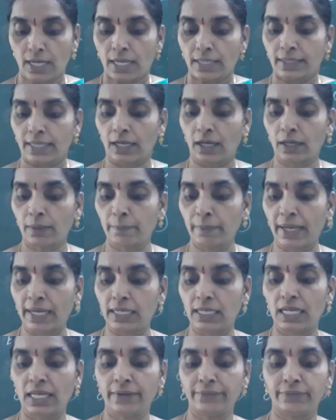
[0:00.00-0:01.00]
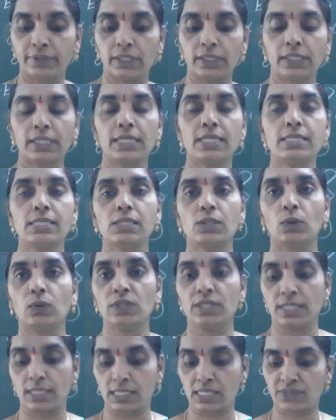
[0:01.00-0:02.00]
There are mainly workers,
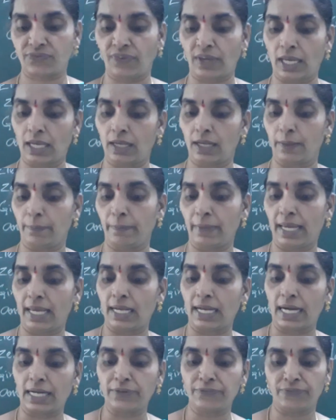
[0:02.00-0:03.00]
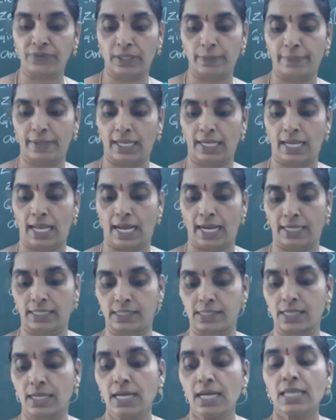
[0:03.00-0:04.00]
soldiers, male and female
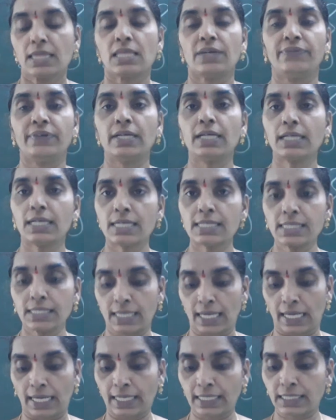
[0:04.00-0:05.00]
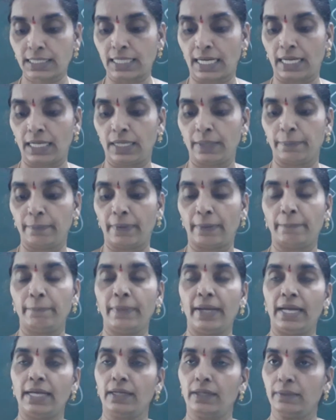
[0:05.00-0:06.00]
ants. The workers collect and
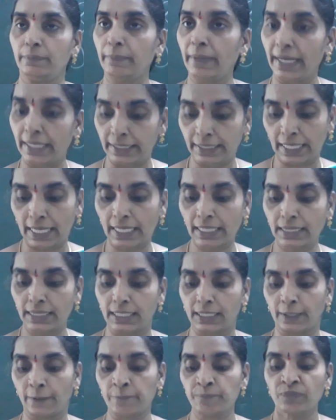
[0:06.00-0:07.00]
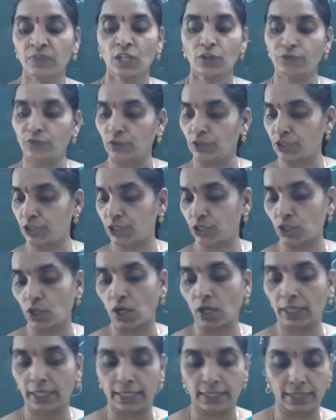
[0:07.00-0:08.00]
maintain the food
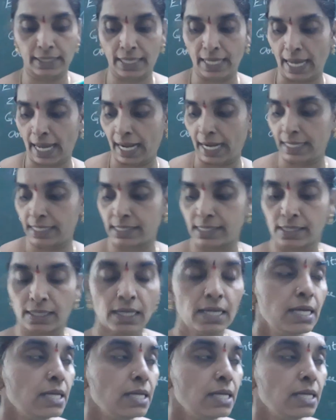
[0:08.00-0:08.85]
stock in the ants.